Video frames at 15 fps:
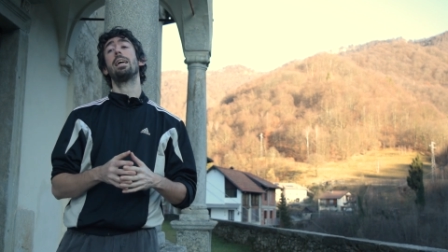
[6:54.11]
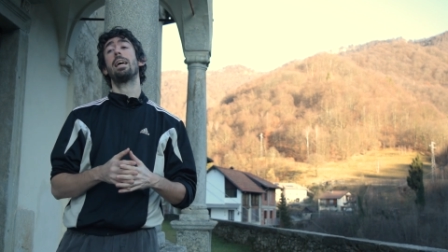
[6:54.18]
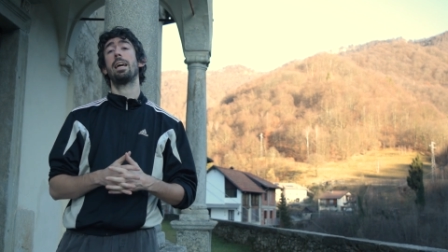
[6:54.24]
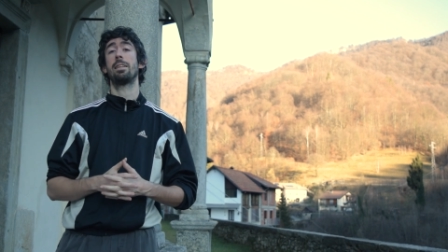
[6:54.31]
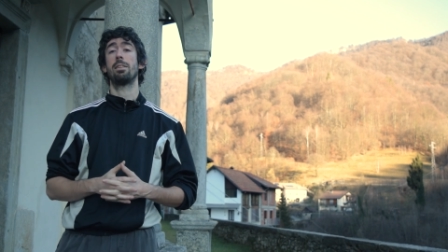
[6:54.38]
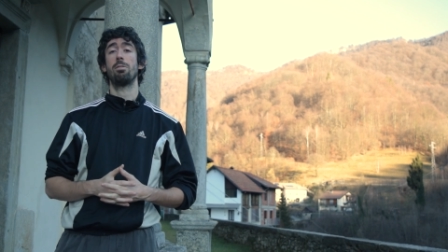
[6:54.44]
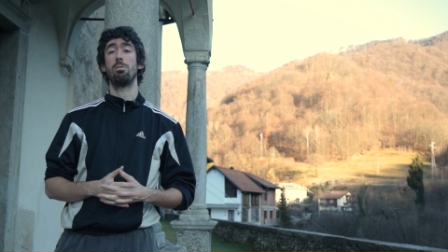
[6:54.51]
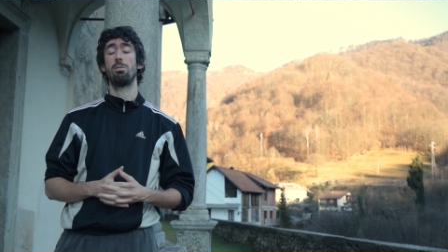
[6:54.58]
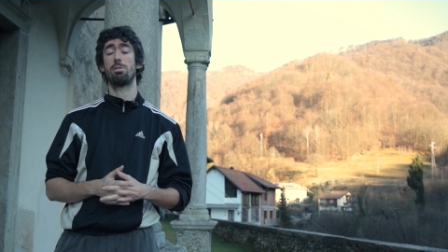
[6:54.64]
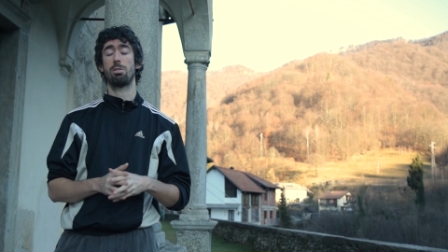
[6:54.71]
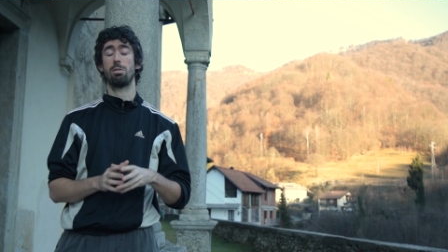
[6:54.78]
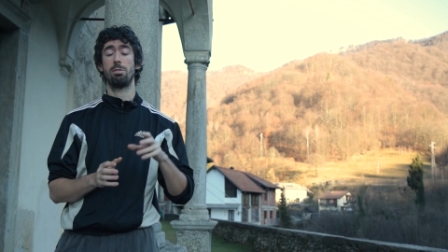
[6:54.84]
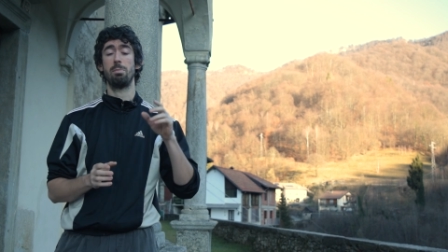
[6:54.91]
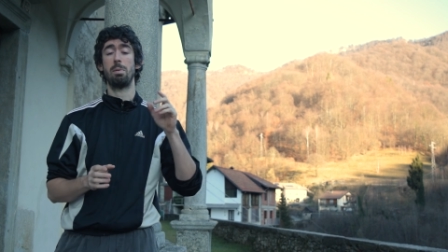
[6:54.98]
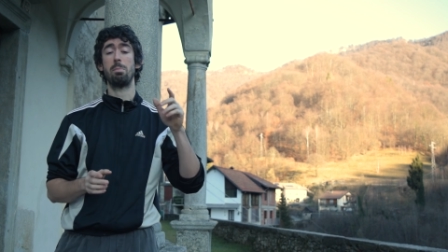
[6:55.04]
And
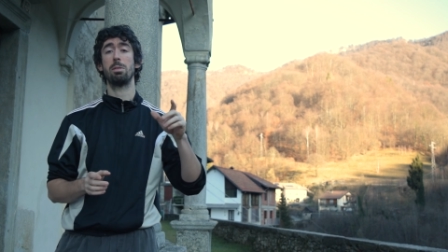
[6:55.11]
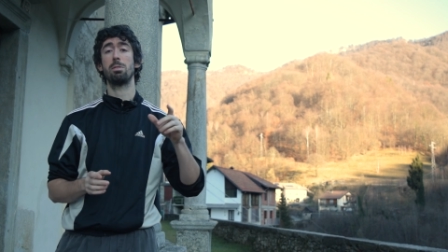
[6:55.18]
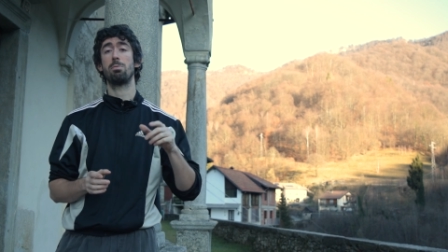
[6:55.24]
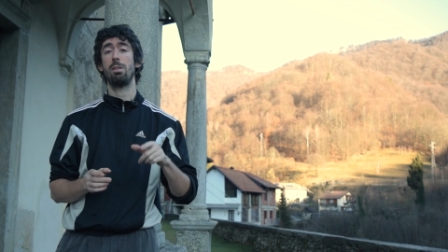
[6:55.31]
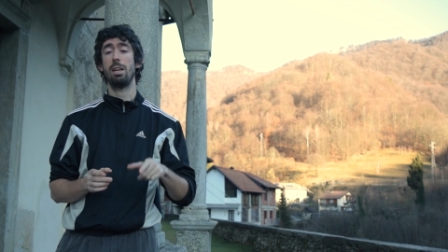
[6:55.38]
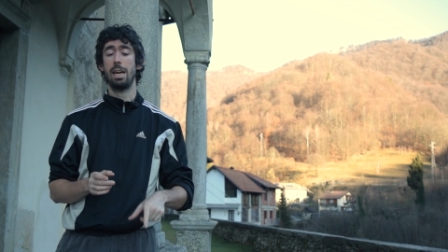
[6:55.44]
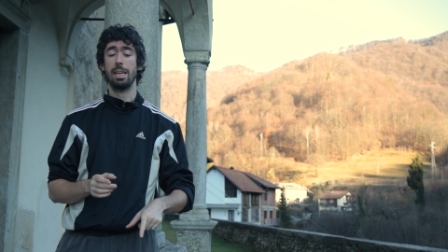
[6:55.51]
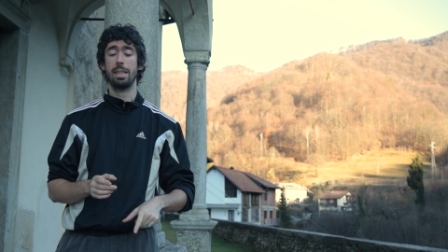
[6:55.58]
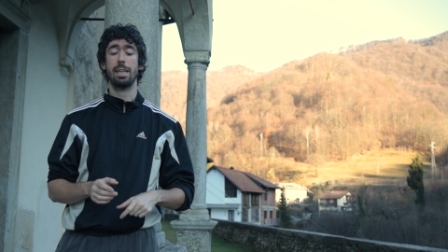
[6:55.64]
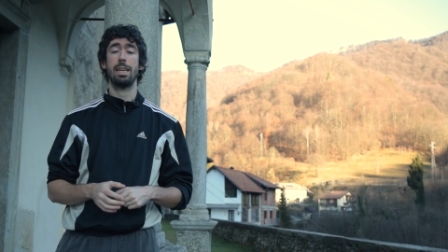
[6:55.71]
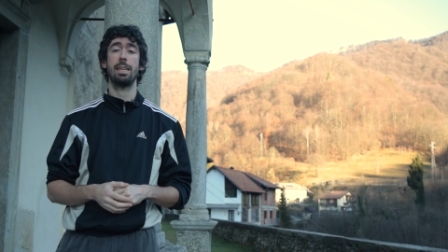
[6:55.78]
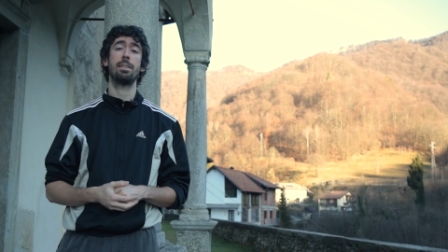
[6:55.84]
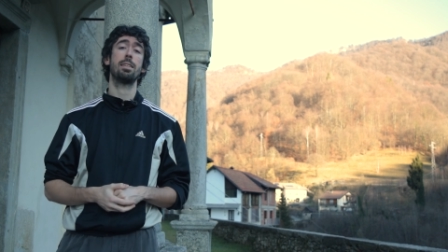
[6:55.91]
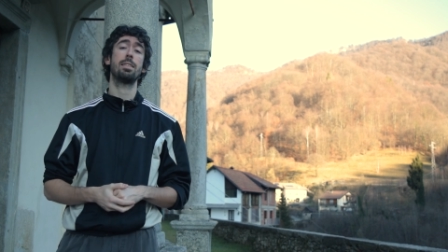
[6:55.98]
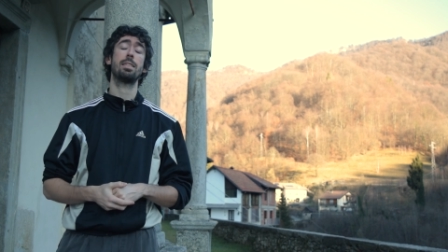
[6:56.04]
also remember to like
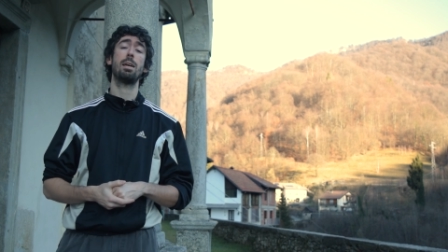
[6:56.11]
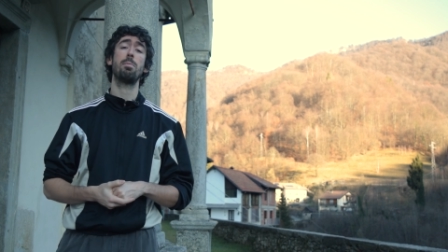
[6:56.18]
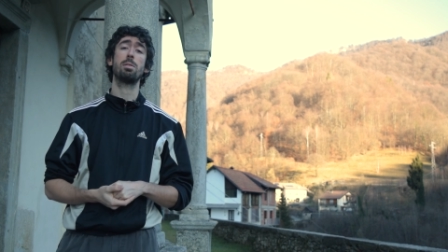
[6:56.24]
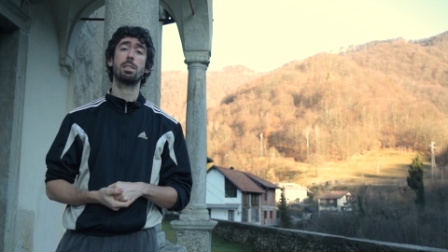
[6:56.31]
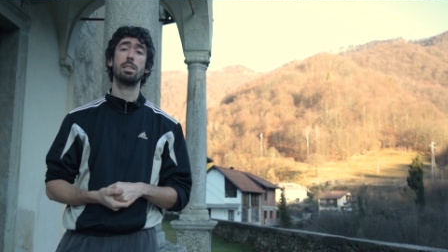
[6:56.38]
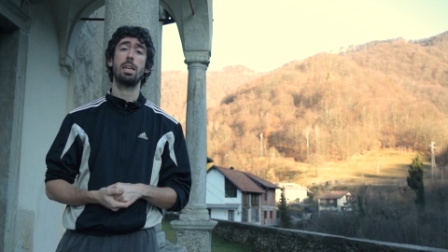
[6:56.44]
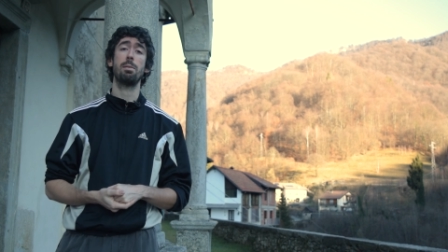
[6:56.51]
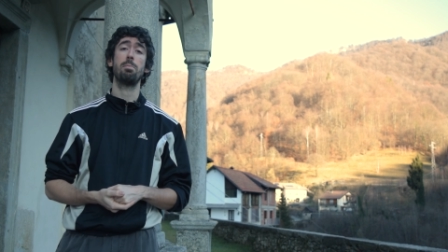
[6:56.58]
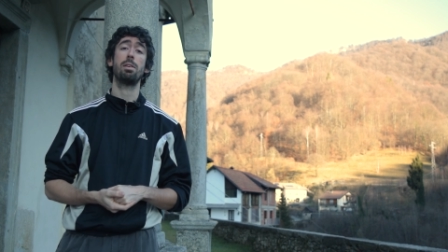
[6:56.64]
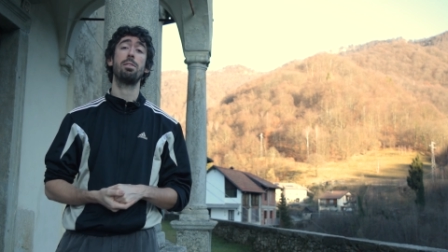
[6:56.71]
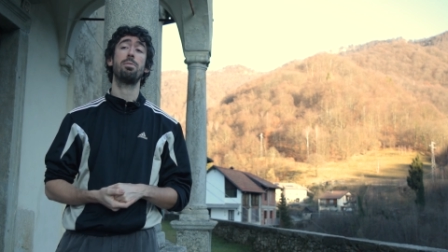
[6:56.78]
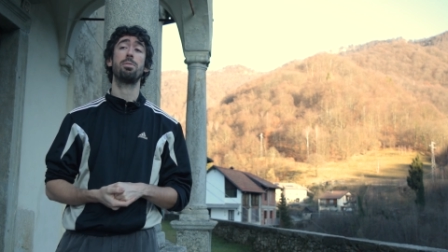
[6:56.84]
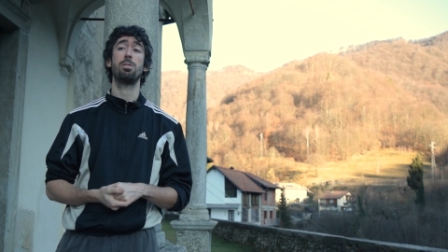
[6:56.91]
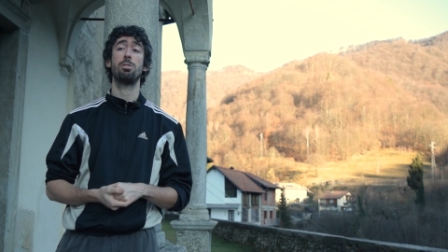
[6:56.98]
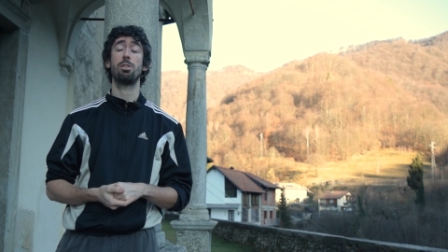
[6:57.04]
and subscribe
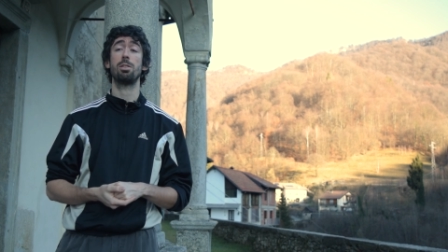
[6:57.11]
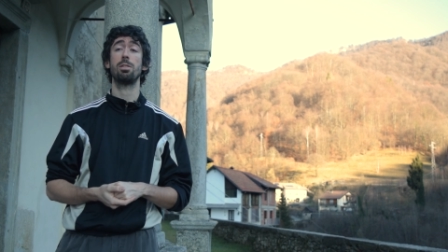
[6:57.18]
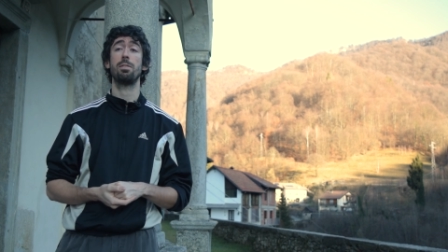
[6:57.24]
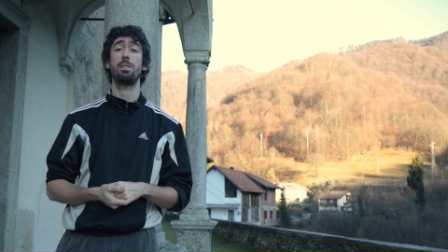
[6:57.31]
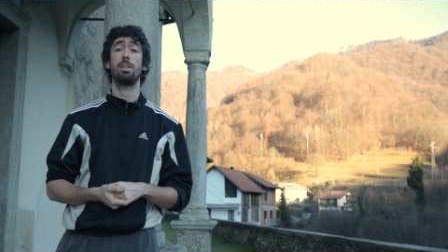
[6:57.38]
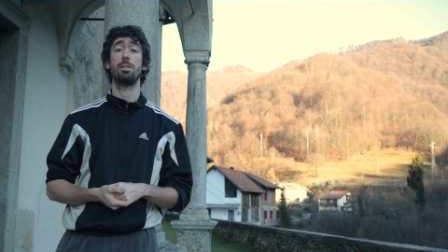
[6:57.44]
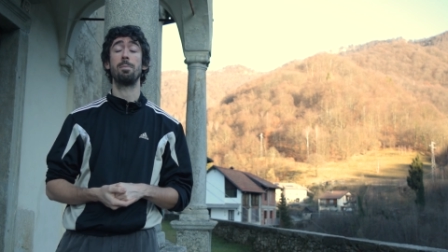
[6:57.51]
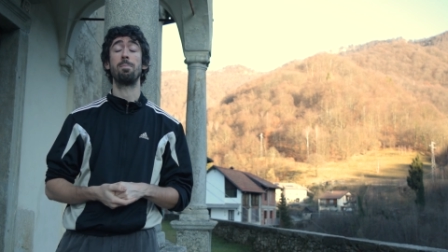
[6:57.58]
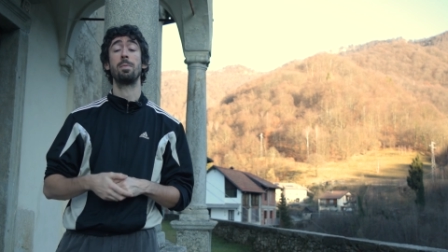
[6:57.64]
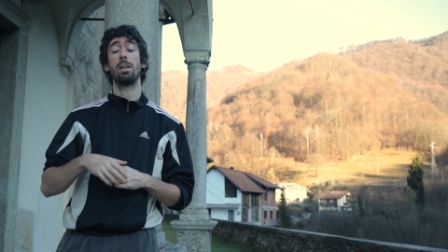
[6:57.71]
if you enjoyed the video.